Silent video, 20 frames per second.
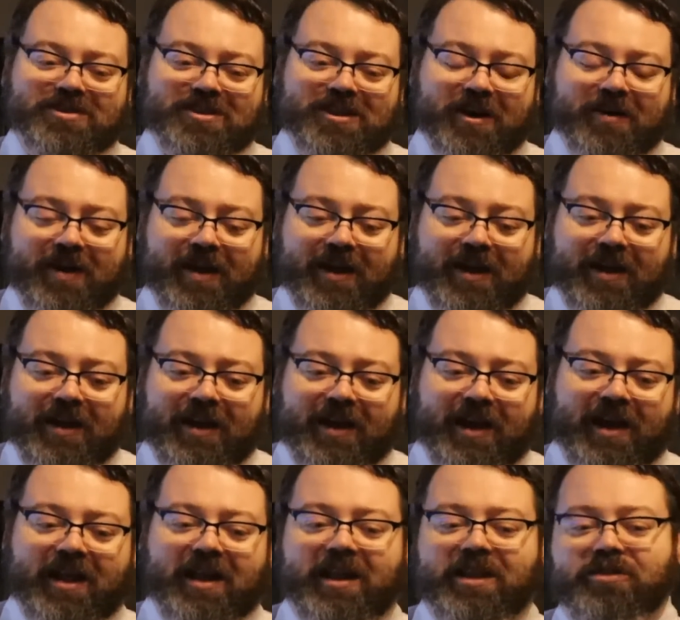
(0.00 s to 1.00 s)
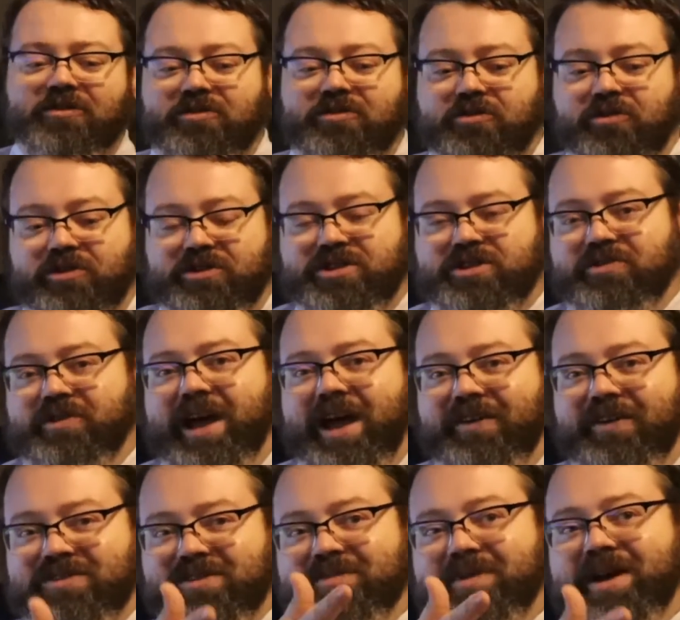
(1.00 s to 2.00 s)
So, and you could still
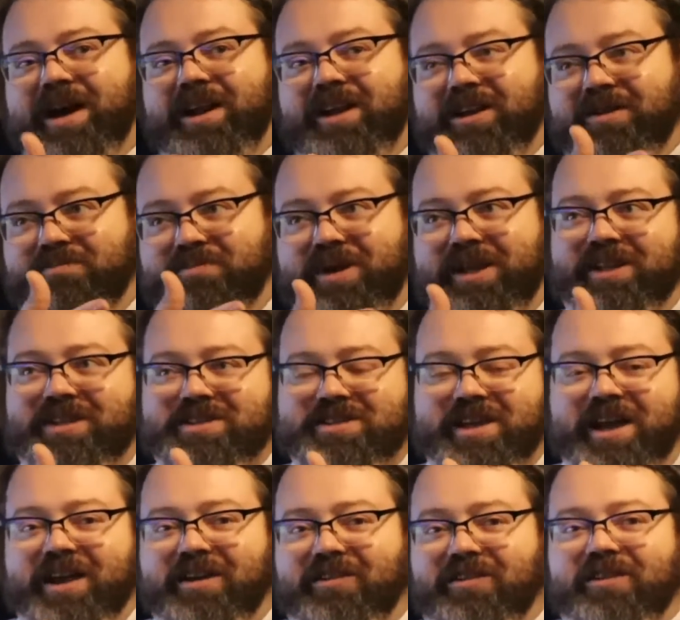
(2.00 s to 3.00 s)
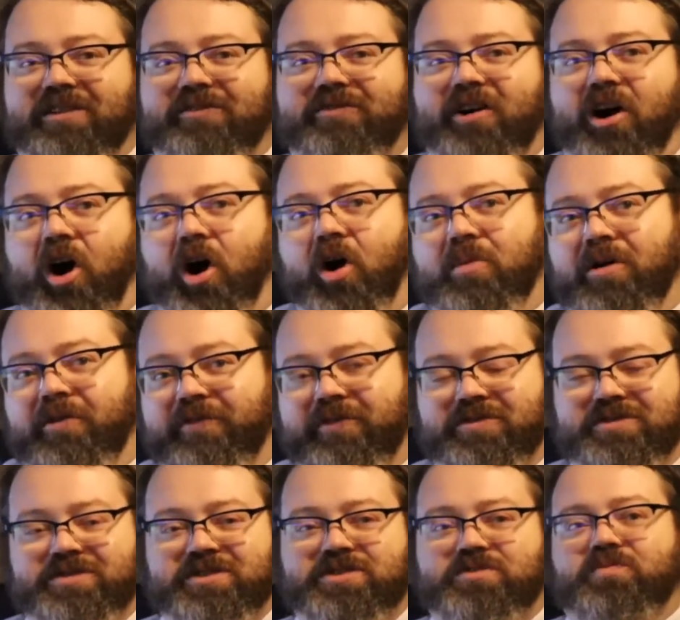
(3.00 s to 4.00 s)
have some kind of competing cycle of armor
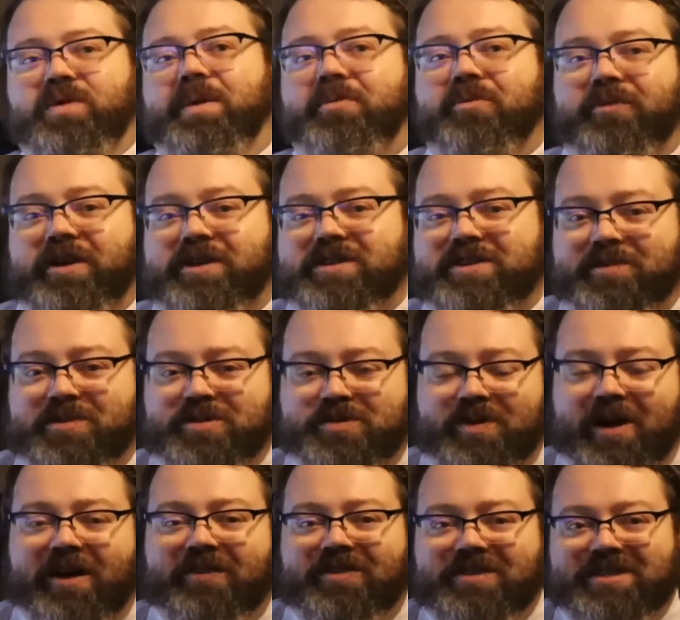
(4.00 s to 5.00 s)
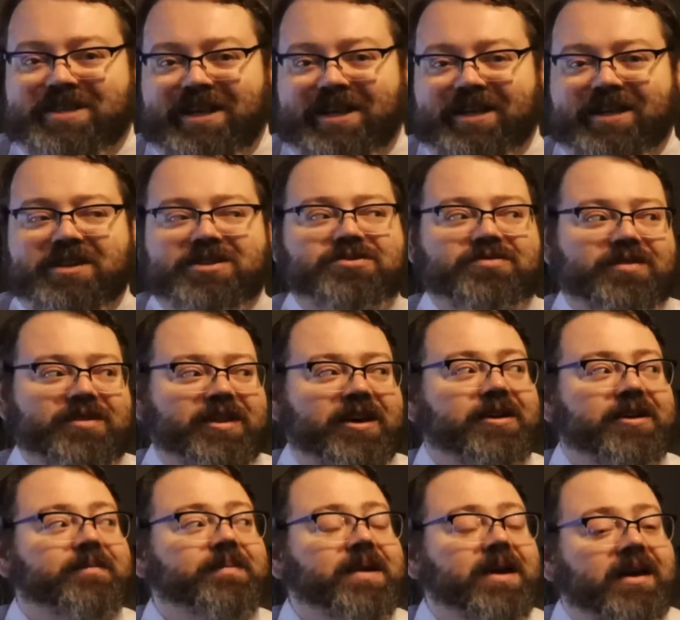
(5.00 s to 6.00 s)
versus weaponry, it seems we often see in history
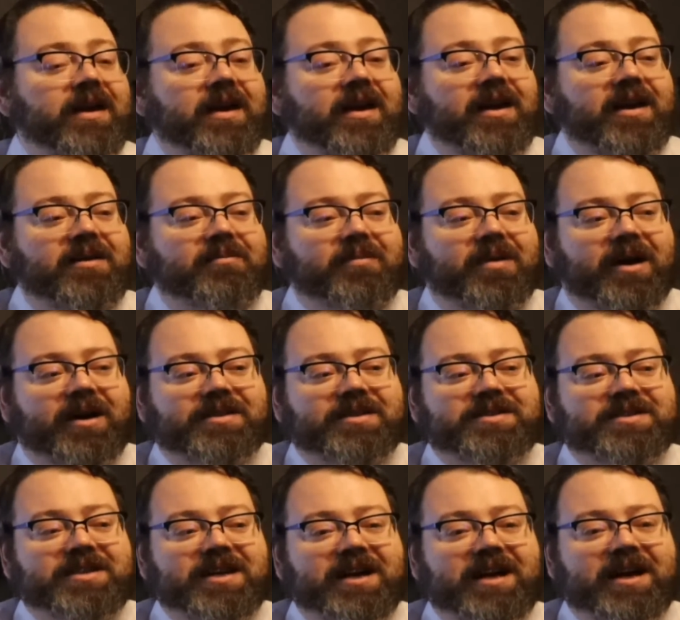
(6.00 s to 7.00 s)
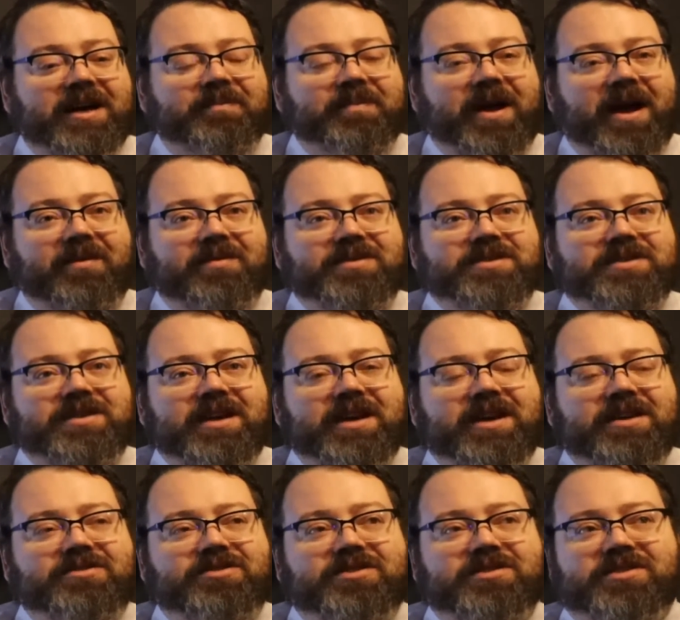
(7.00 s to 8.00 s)
now. But I would
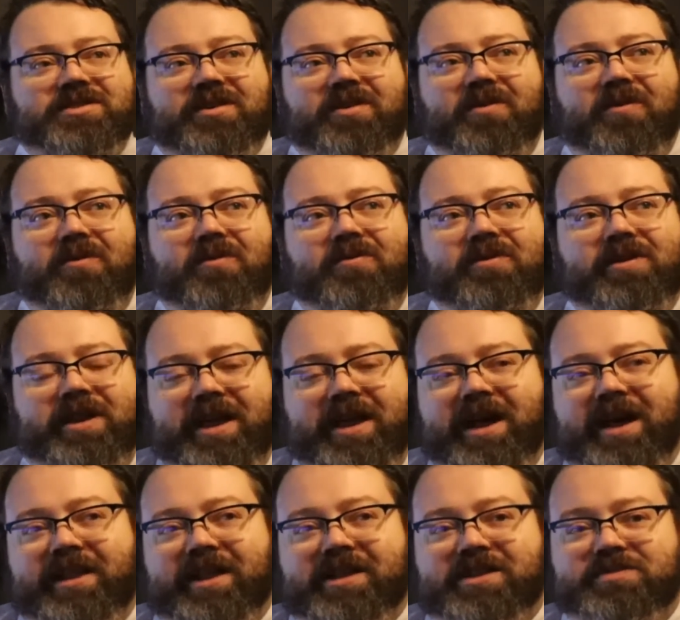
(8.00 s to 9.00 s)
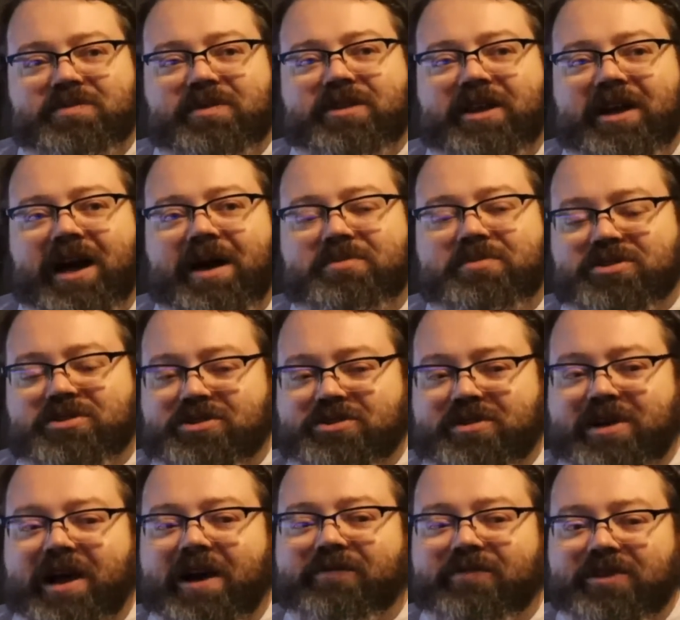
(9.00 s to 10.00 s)
say, just as a whole, yeah, that's one of the options
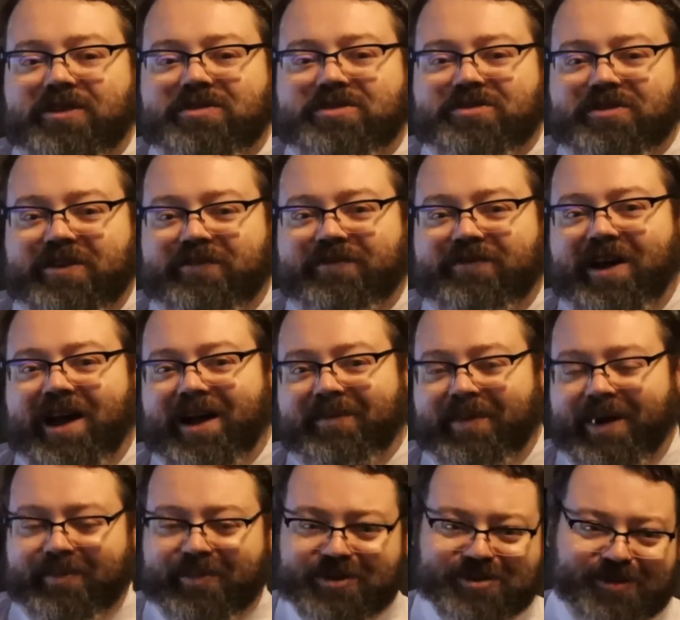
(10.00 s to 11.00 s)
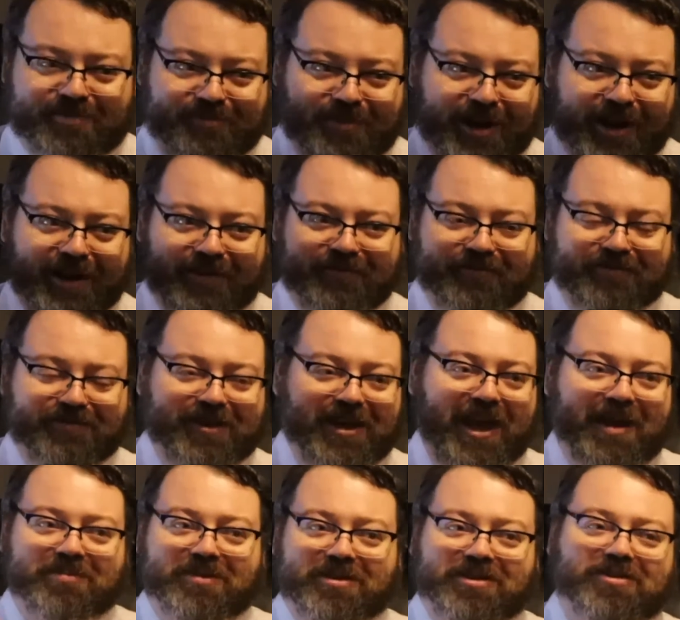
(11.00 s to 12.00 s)
you have for utility fog. Might be some kind of
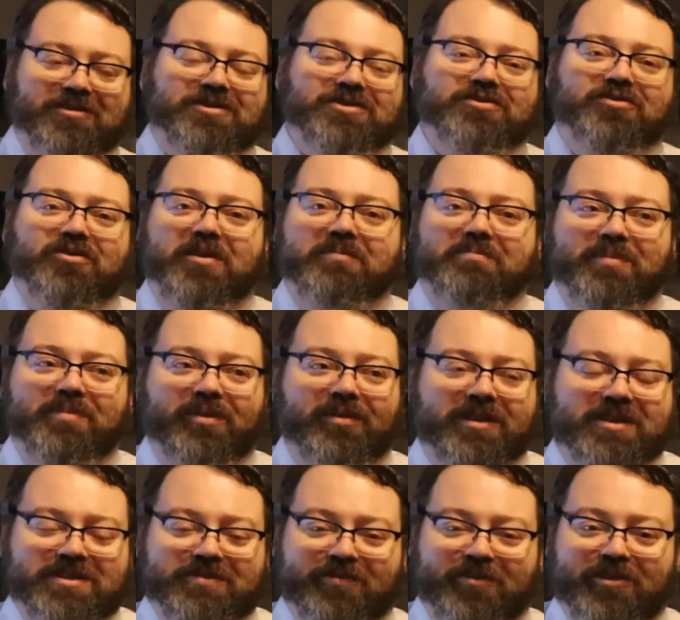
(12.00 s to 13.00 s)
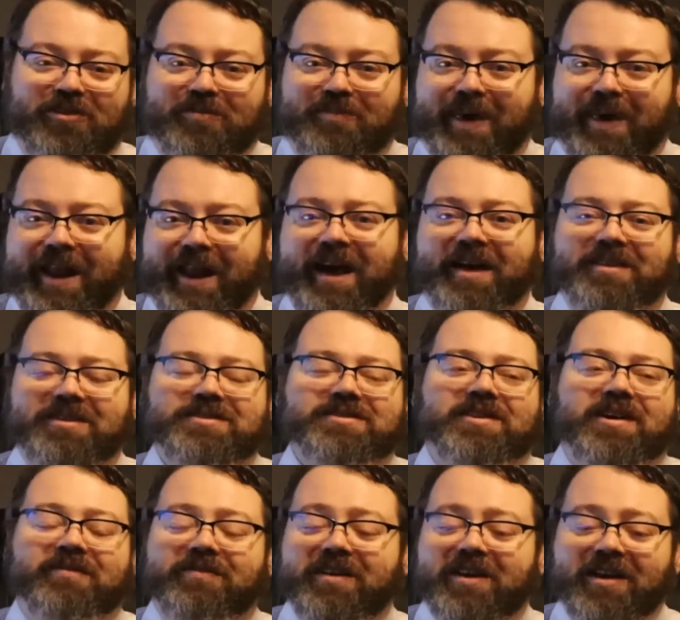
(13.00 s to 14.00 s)
cape that could soak up bullets for you made out of this
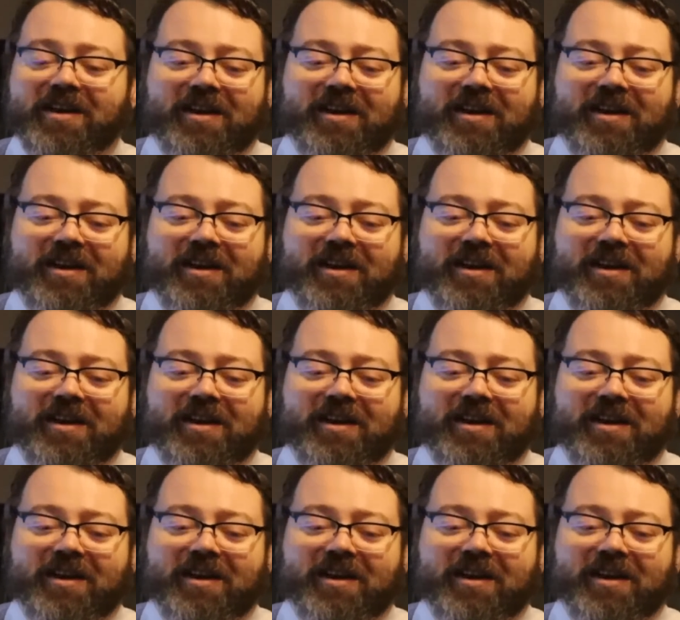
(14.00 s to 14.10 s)
stuff.